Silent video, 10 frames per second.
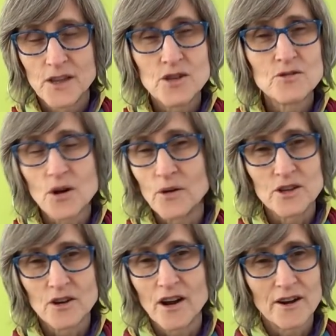You know in
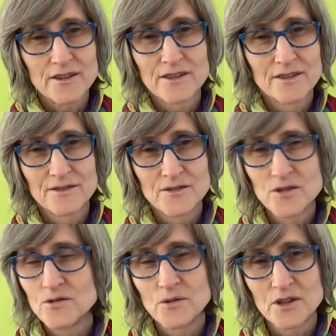your heart, you
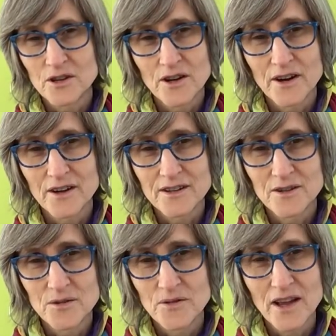know in your heart
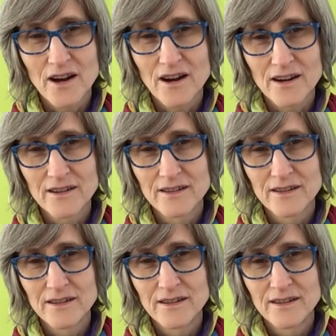who they are.
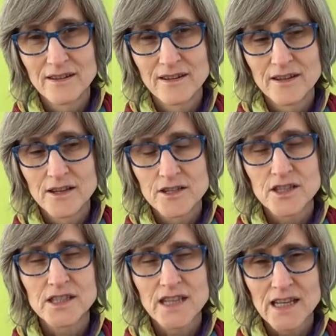
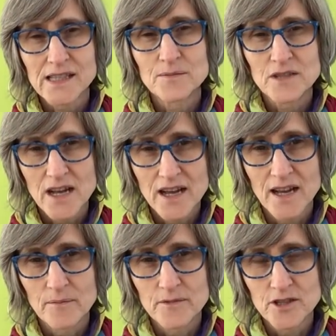Just take some
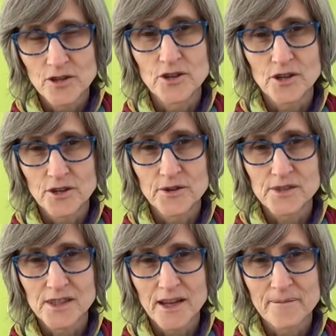time to look
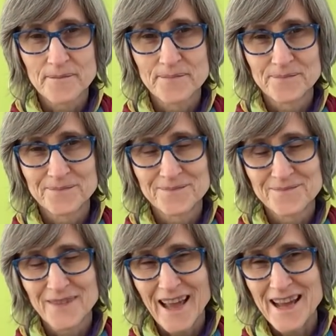closely,
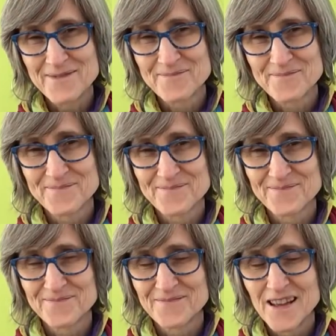okay?
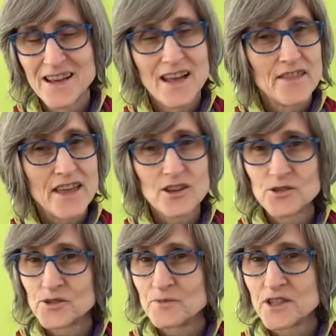Thank you
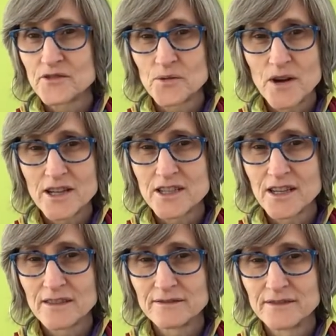so much for
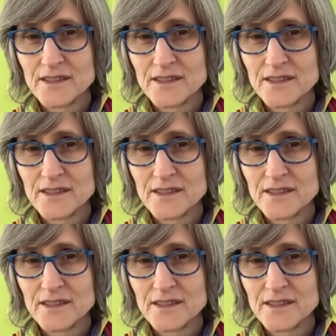watching.